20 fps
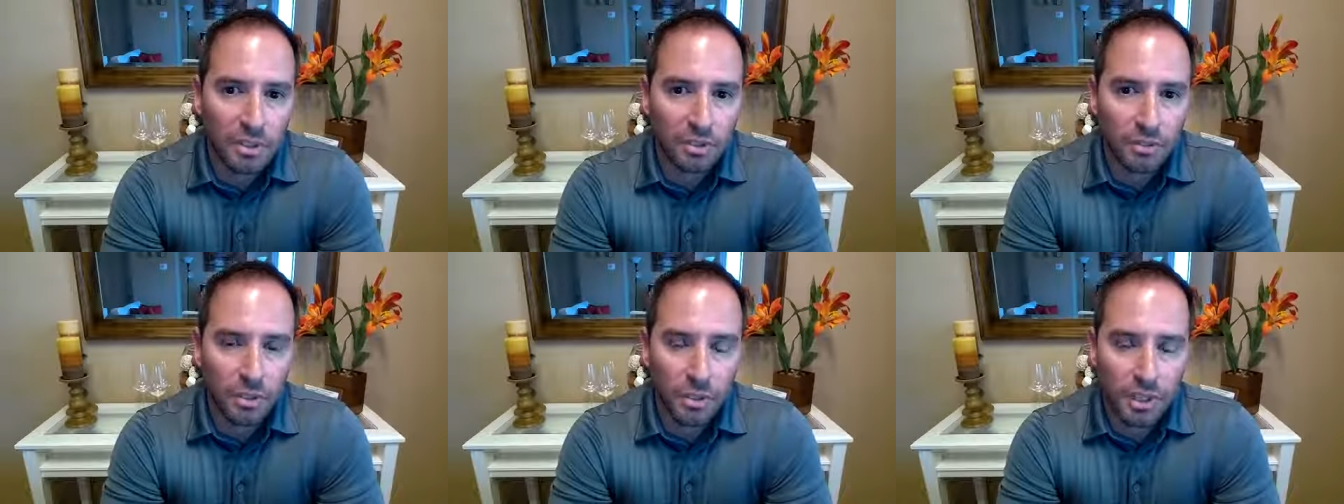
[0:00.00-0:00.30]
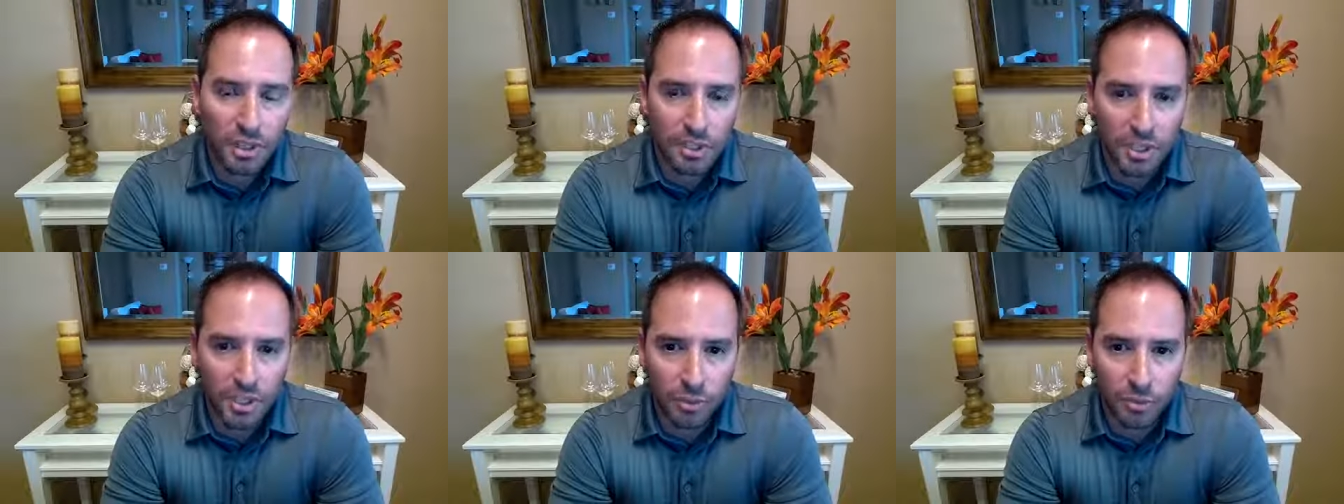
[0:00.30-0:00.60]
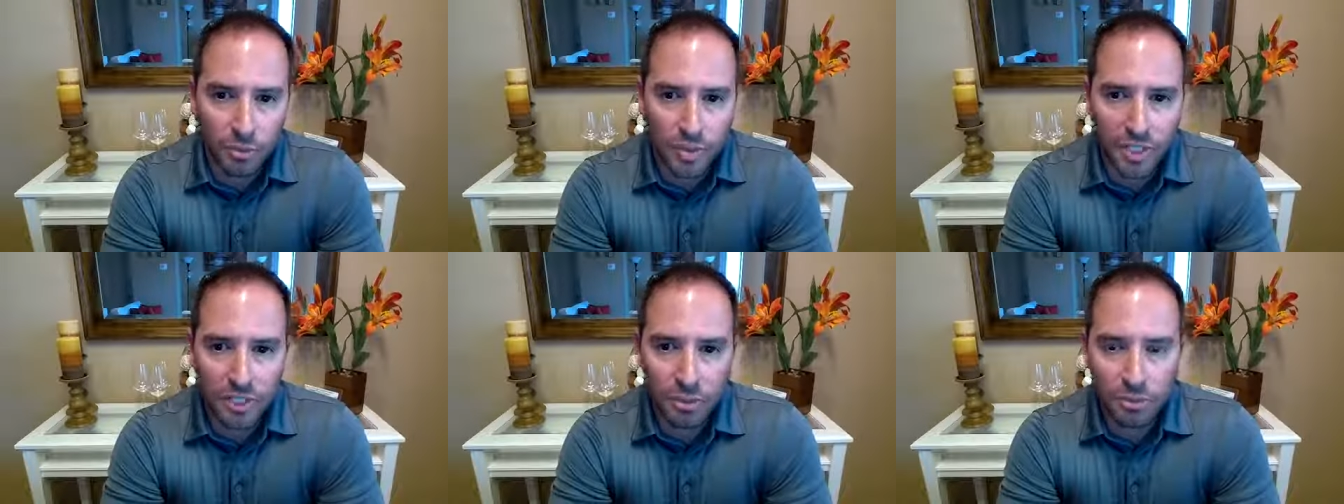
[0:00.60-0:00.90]
of Kardec
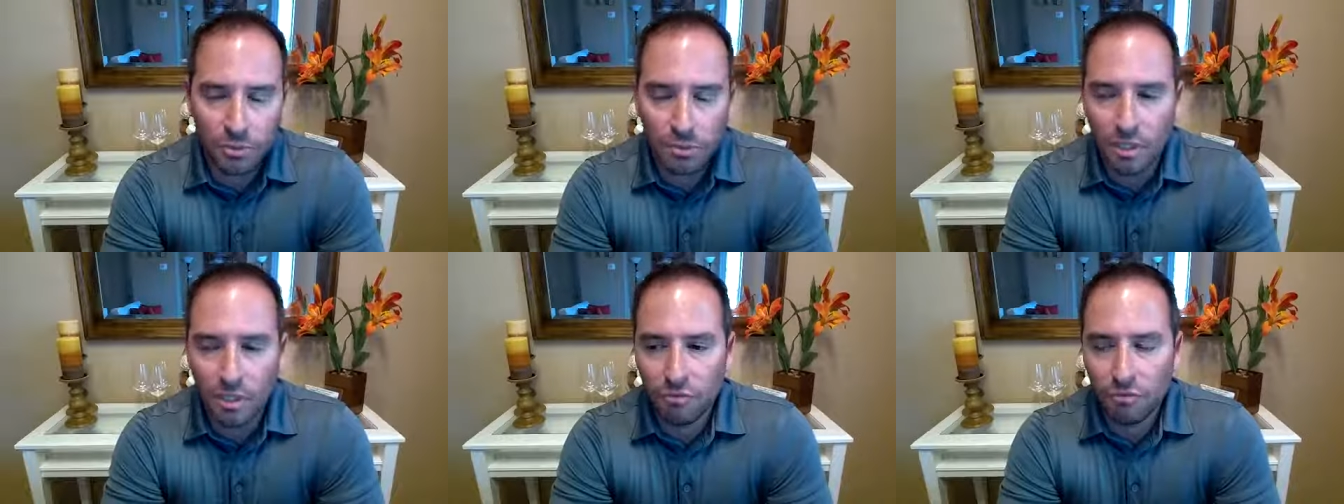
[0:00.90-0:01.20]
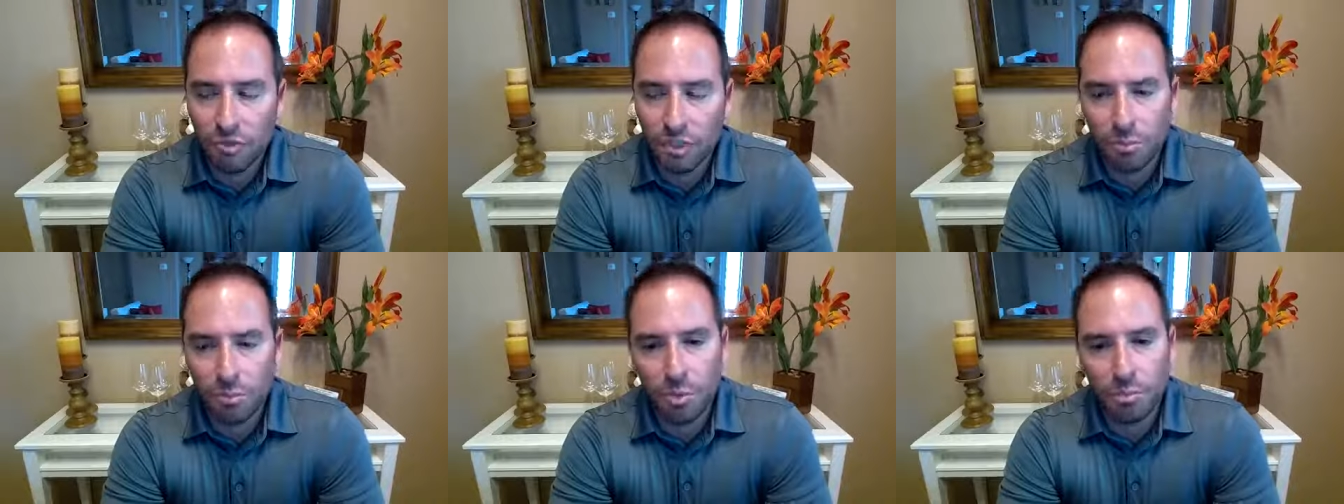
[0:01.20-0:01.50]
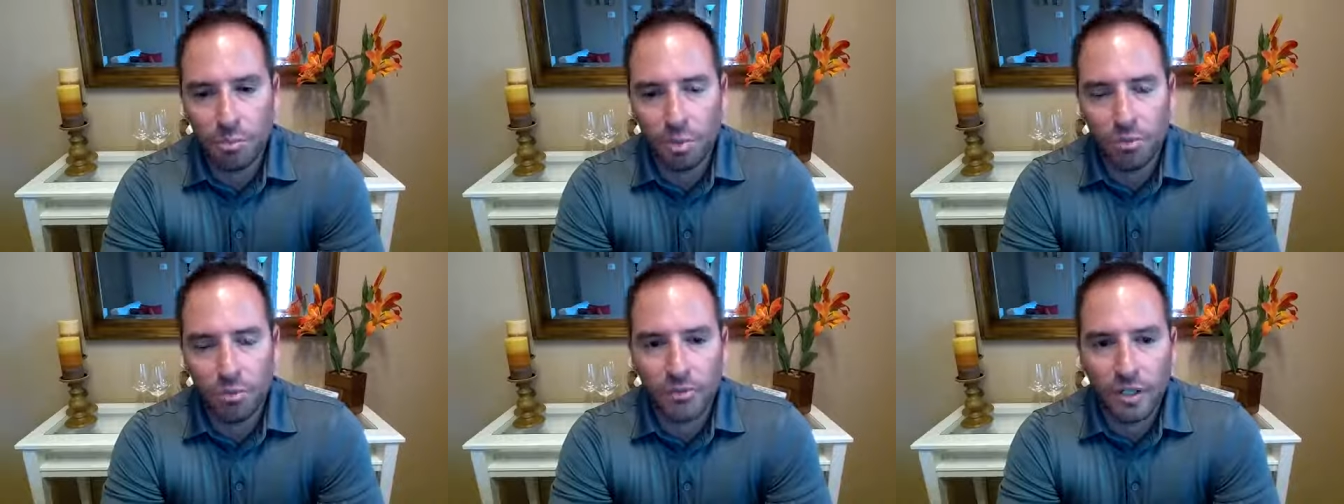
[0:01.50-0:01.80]
Radio, available on
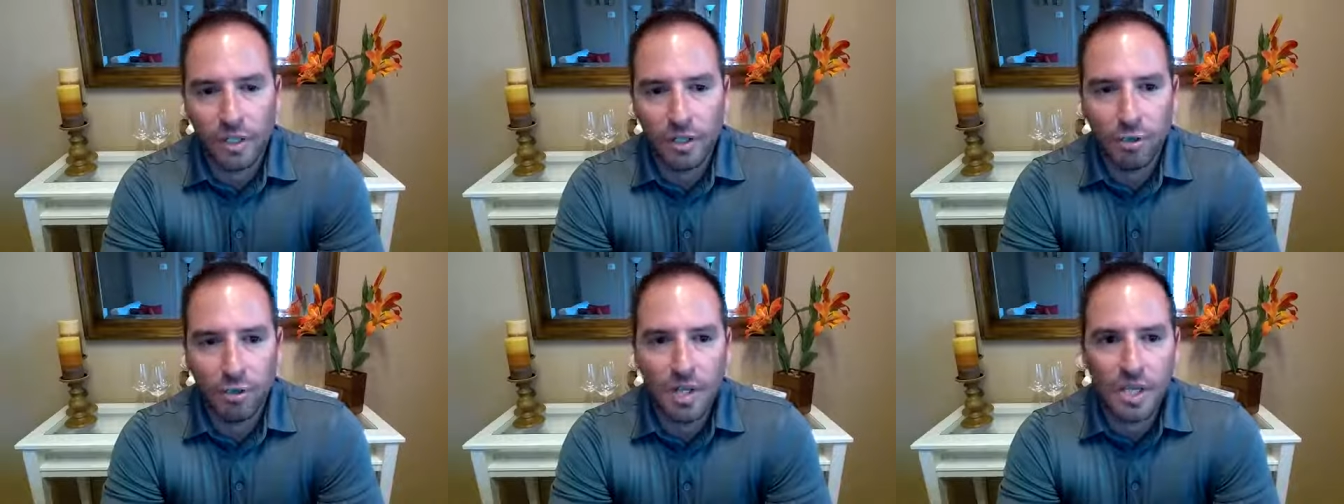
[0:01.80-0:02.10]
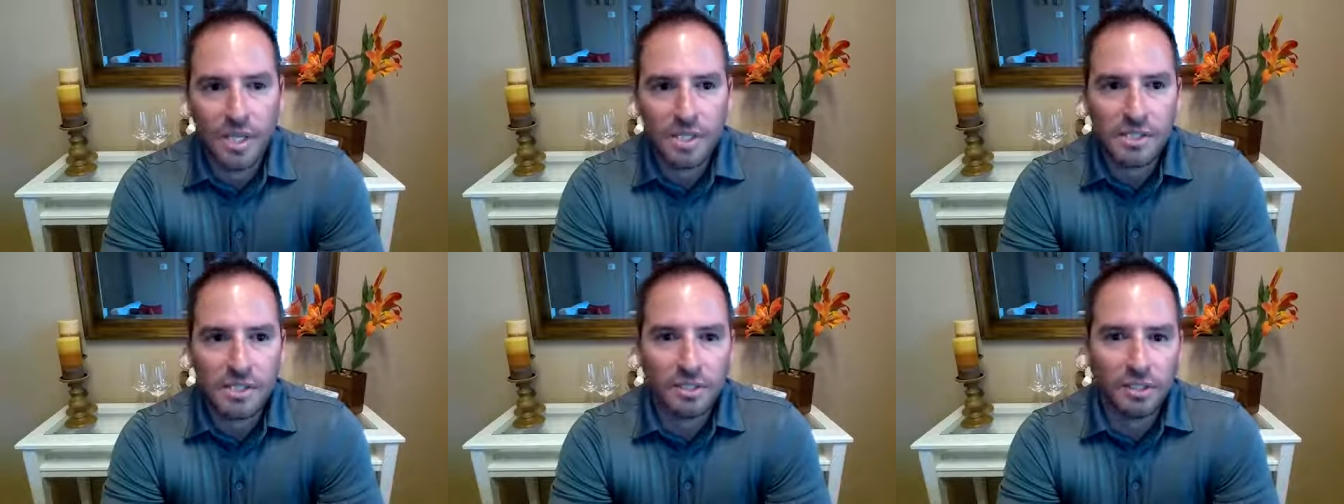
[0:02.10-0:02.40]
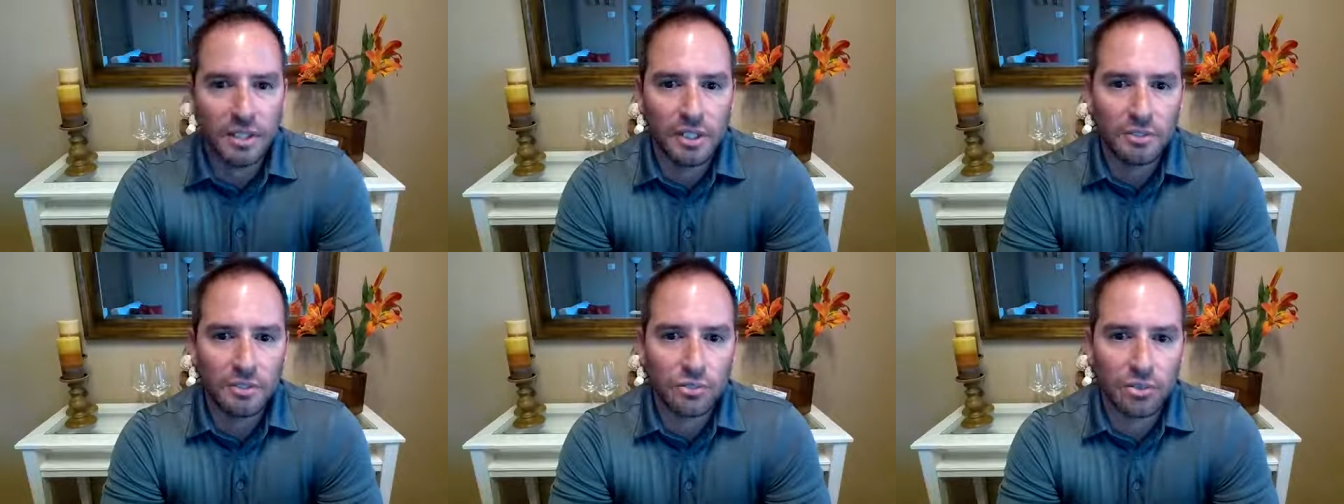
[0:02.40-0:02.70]
both iOS and
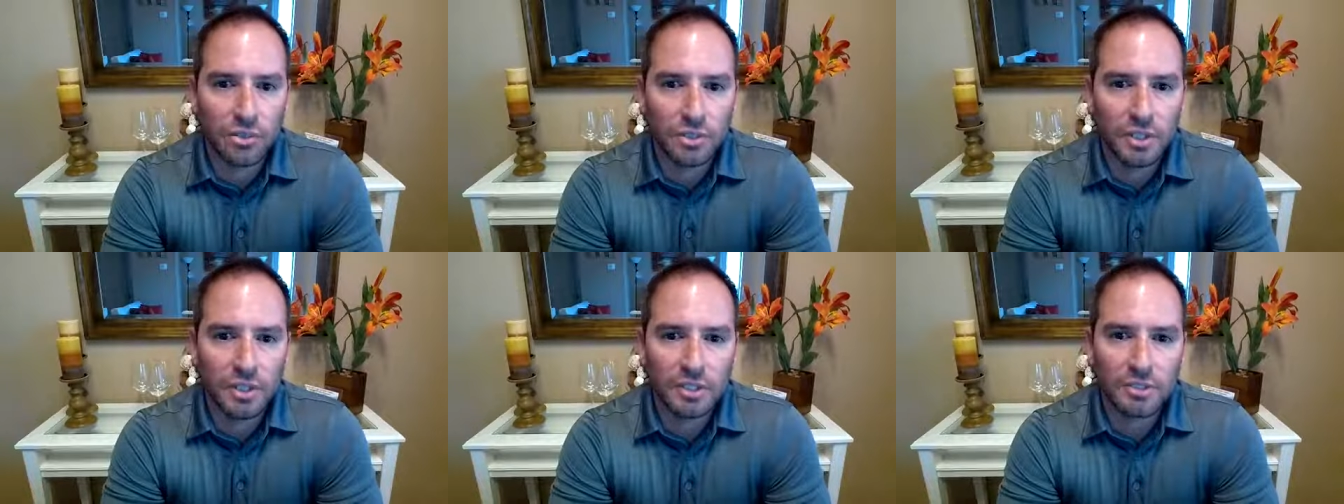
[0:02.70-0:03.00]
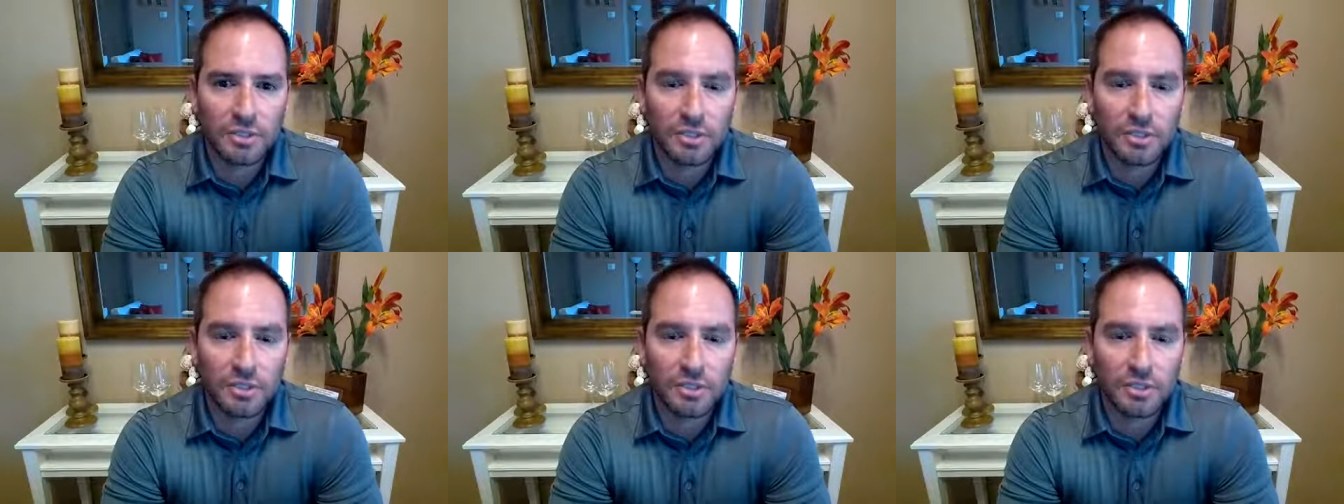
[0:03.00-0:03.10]
Android,